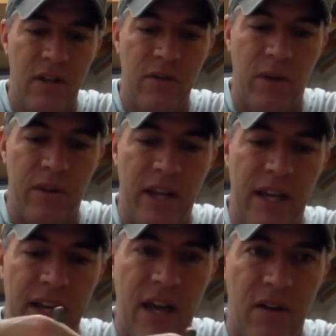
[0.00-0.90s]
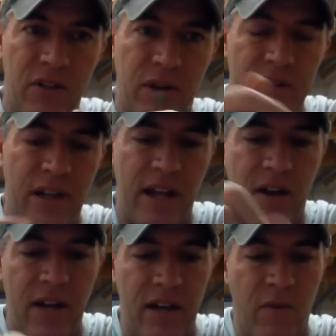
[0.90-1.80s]
So I would lay it down, trace that
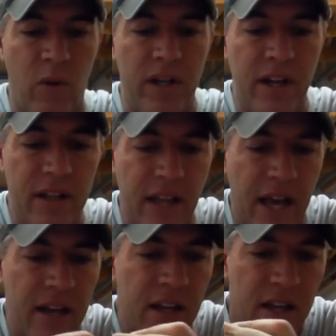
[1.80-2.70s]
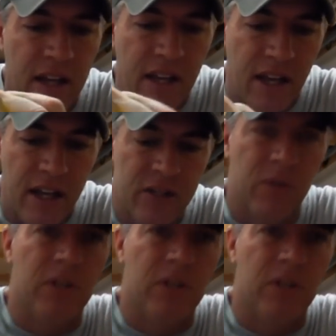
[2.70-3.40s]
out. I've already done that. And so